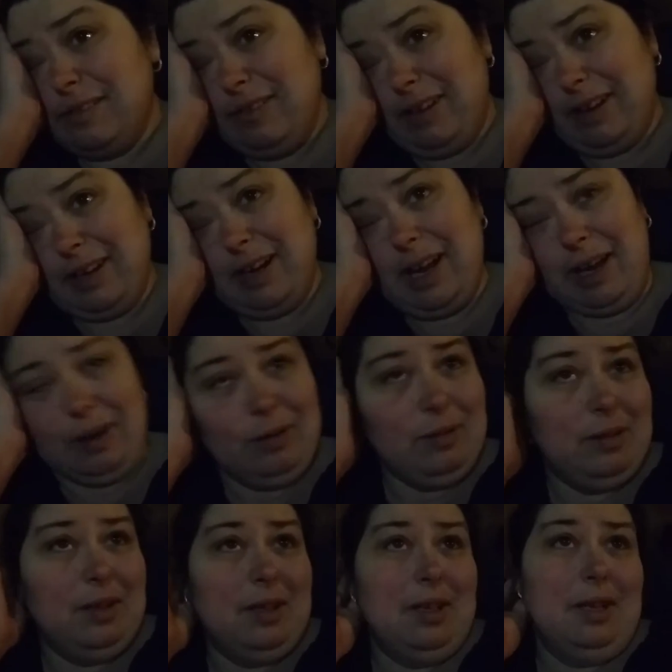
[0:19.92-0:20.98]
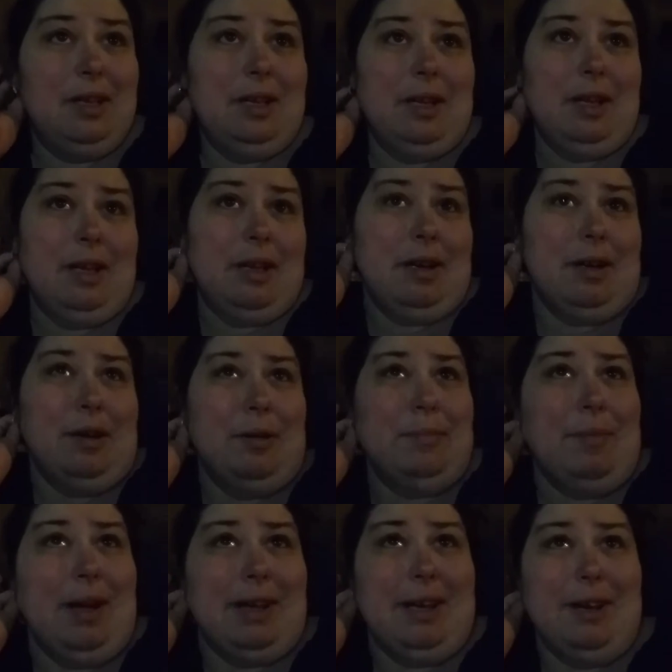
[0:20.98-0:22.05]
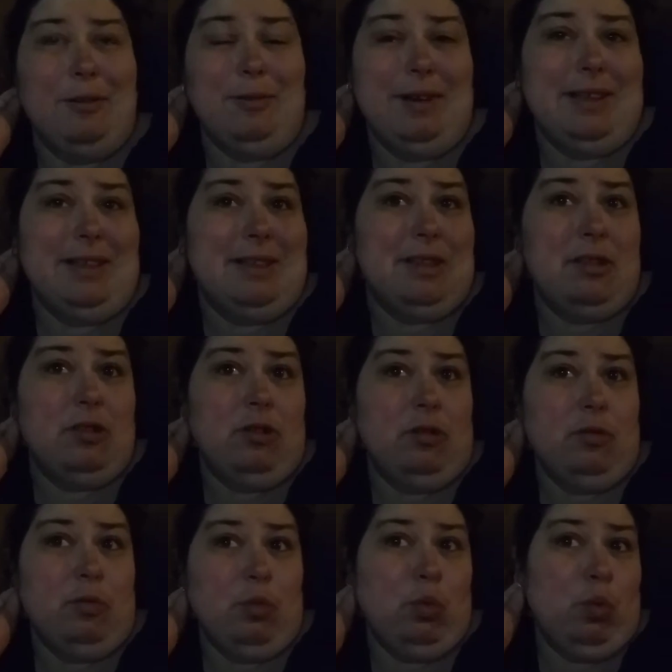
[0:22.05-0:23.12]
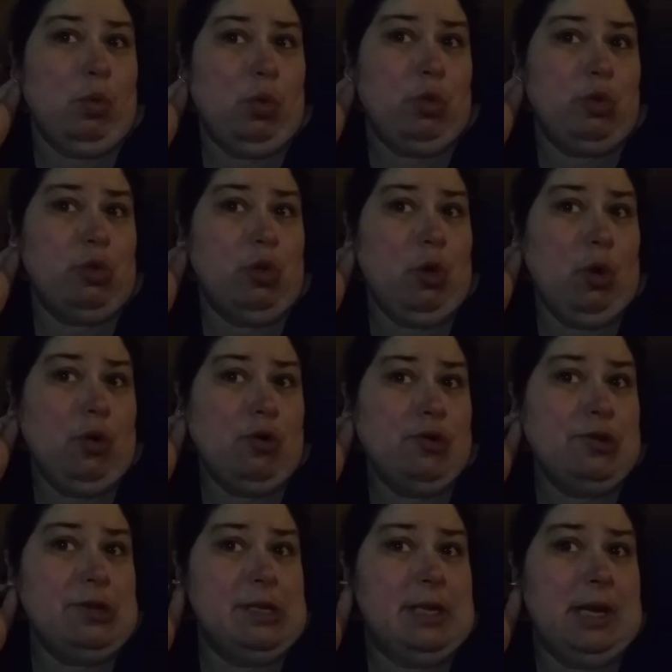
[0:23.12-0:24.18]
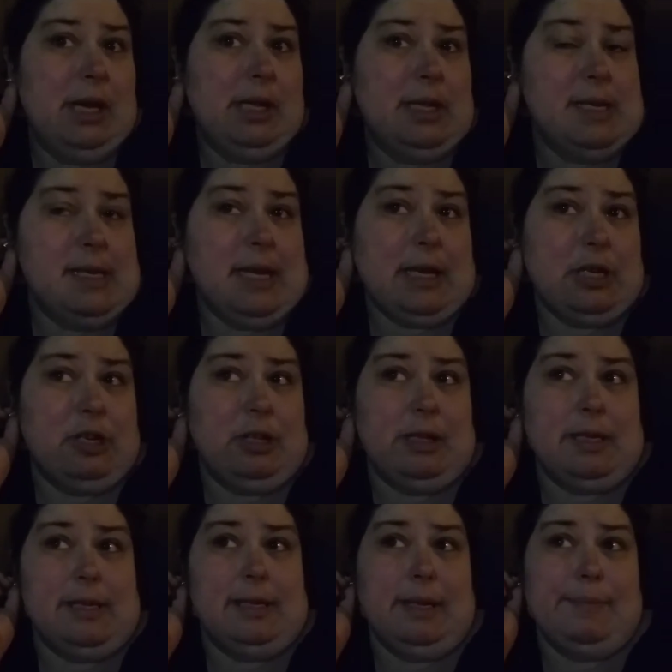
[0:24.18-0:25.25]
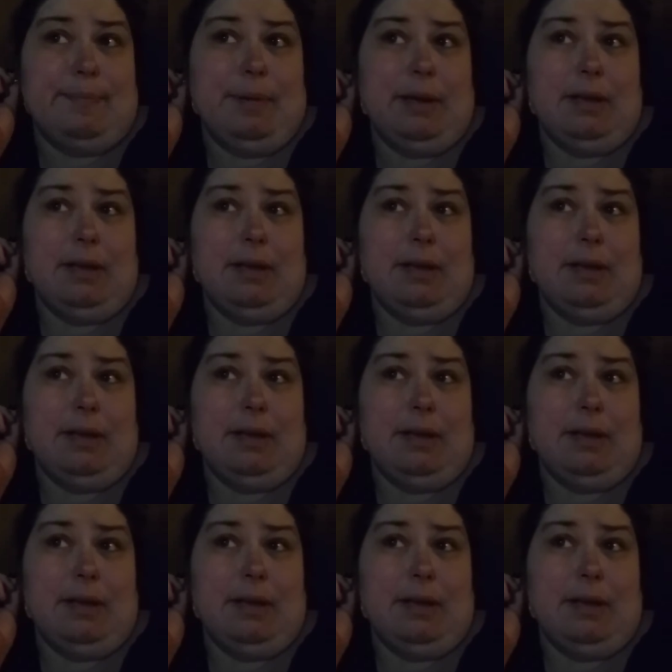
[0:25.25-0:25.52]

right now. Um, I gotta wait till Thursday to actually sleep in.